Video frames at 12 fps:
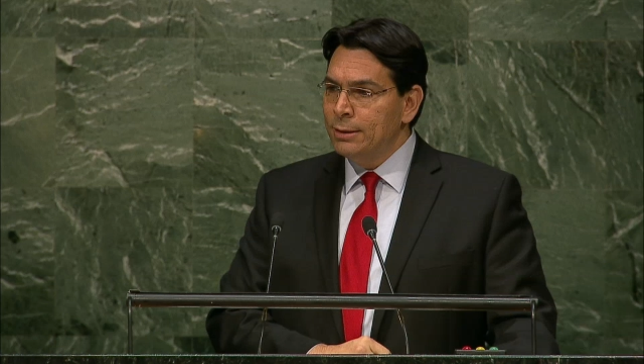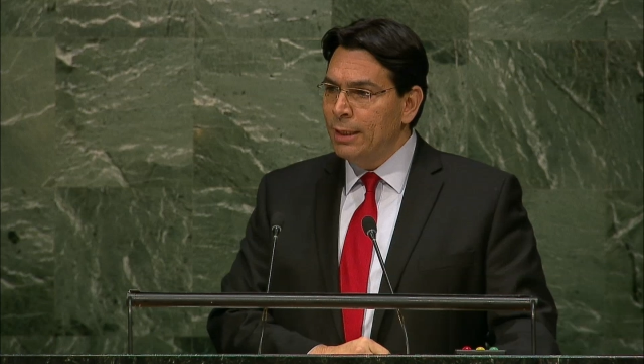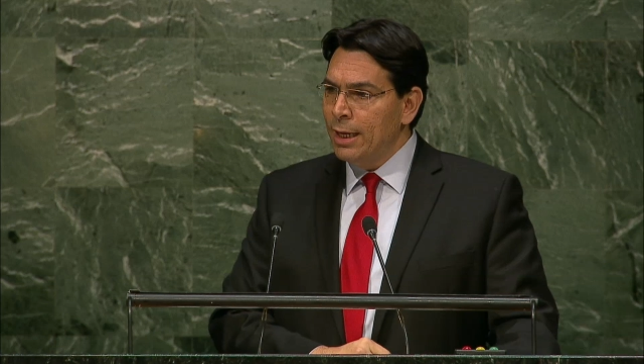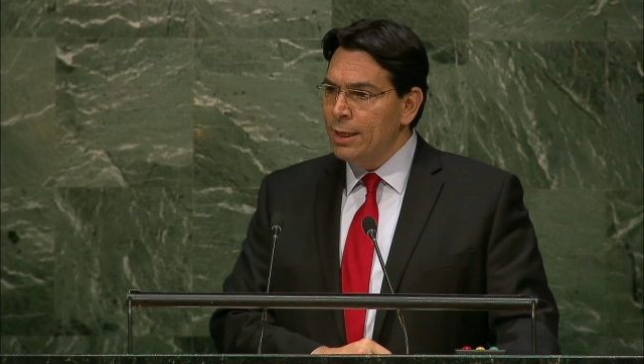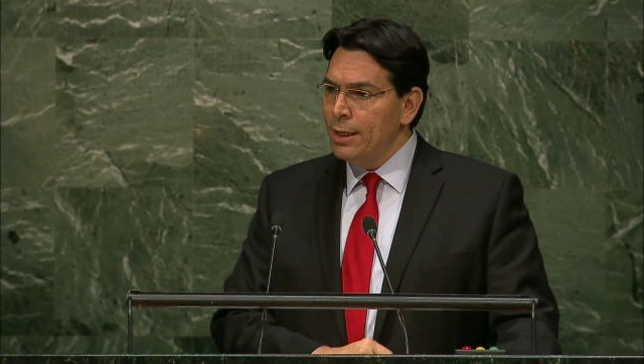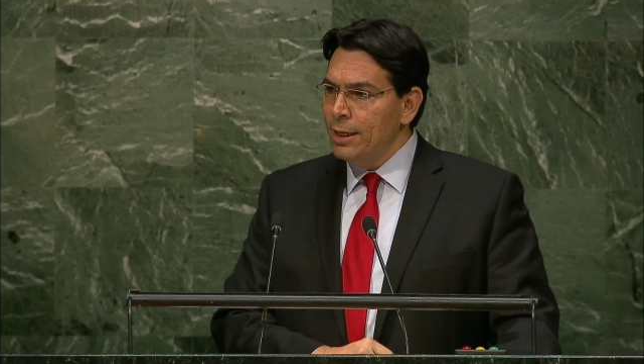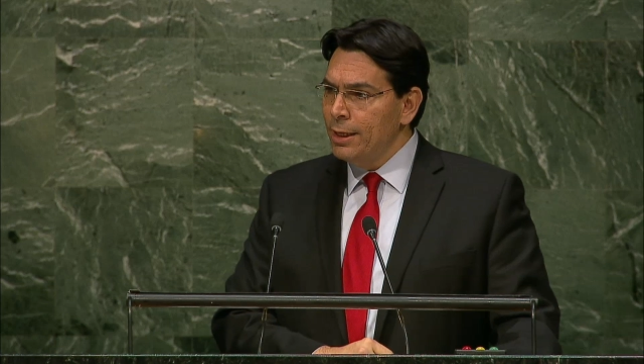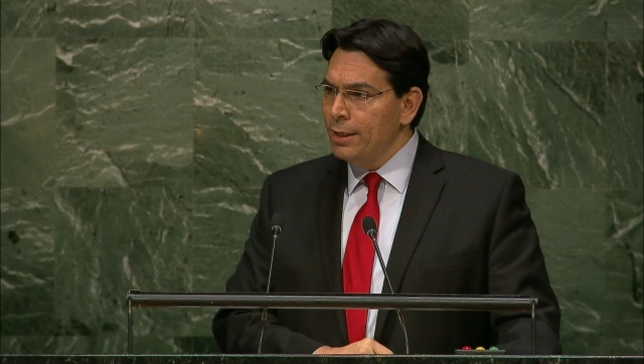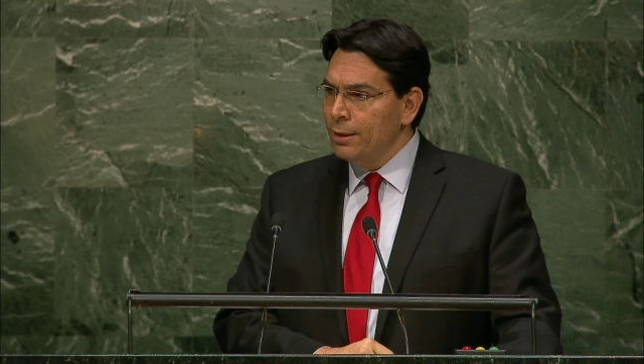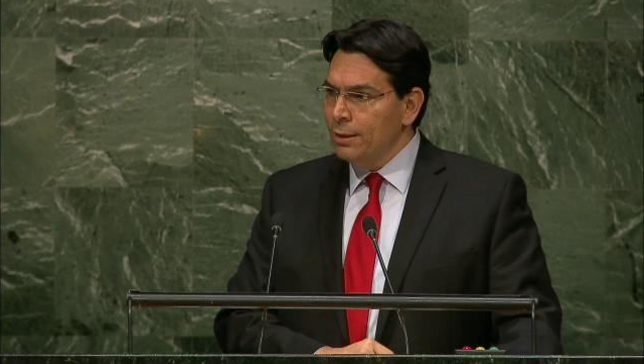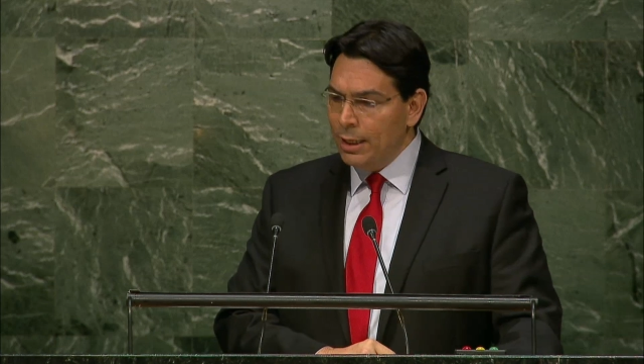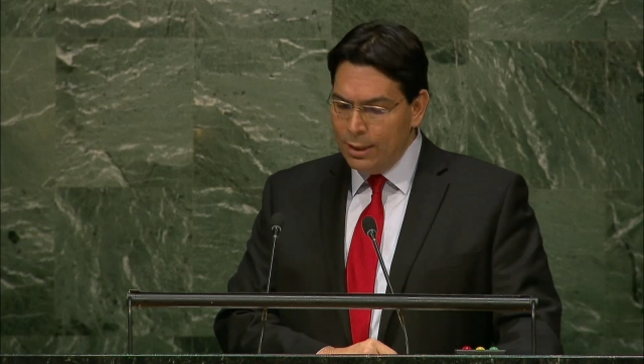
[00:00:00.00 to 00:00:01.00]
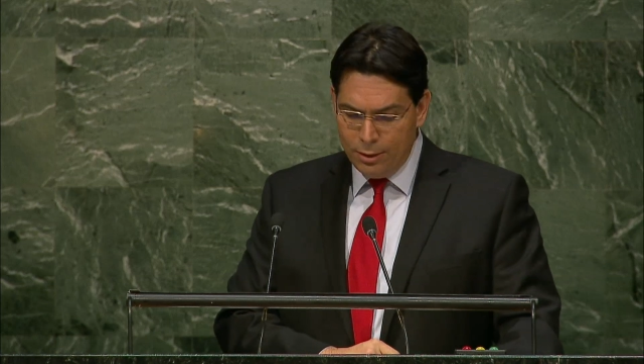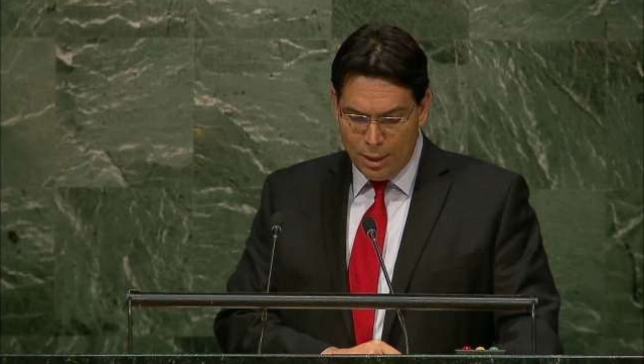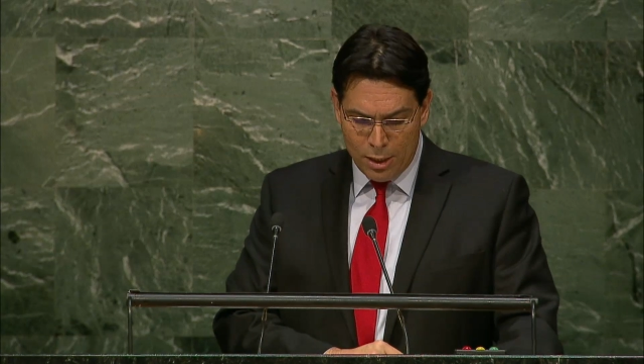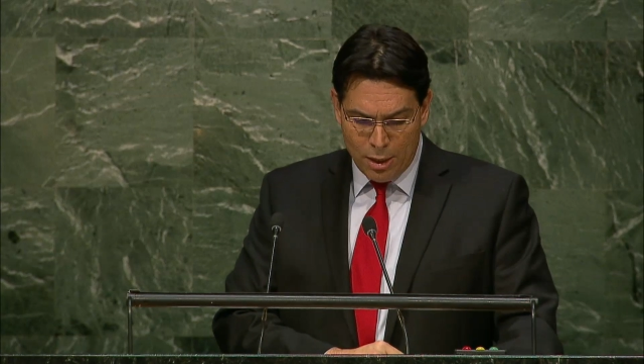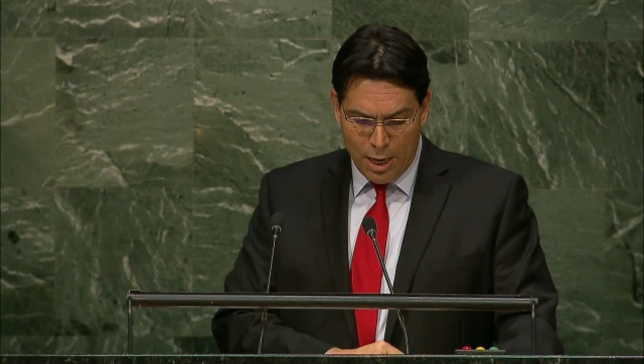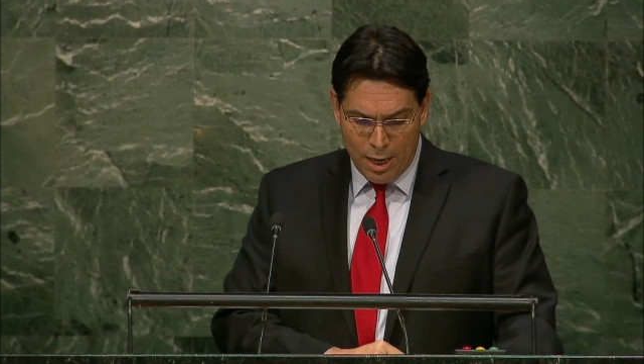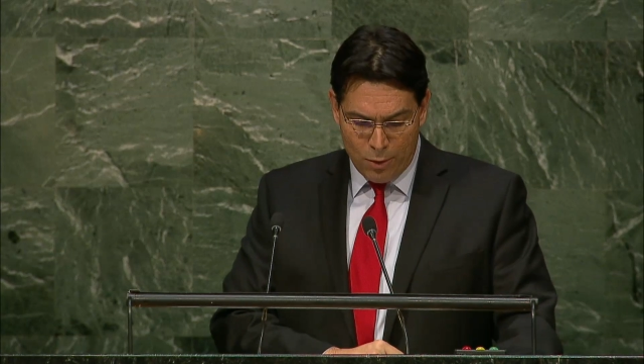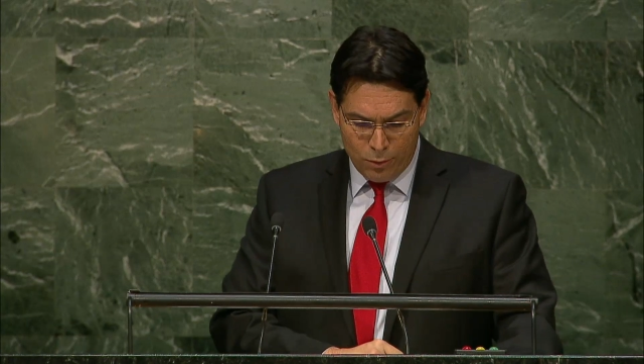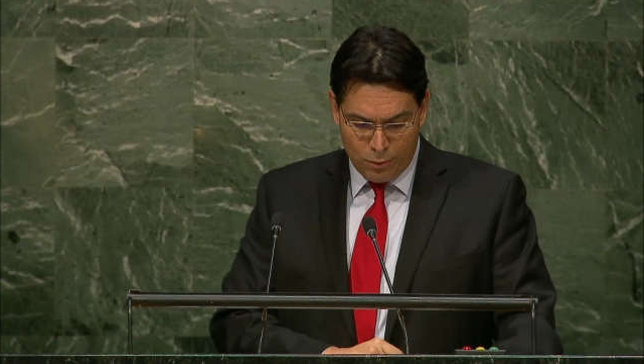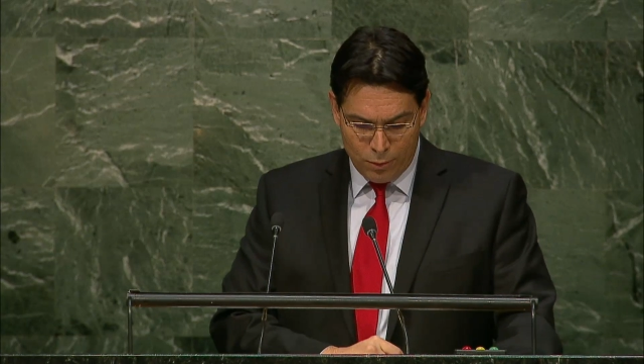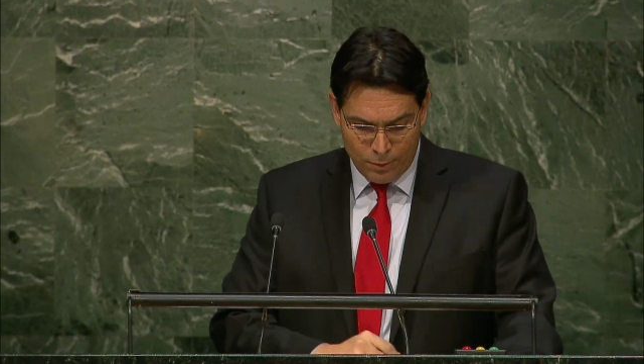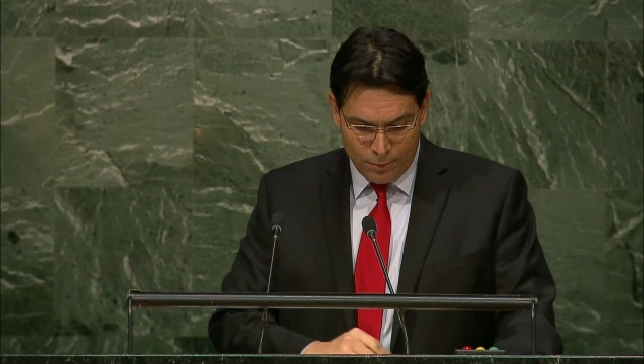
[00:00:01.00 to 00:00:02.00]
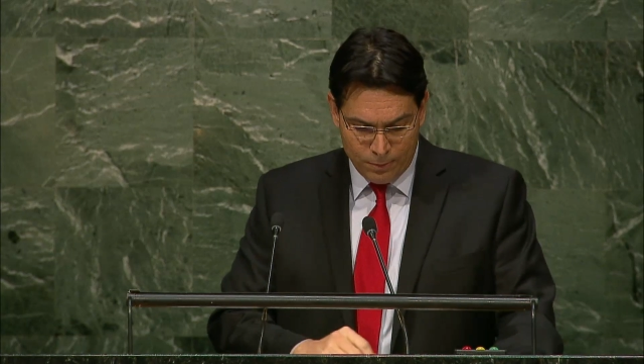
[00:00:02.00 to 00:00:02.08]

day in and day out,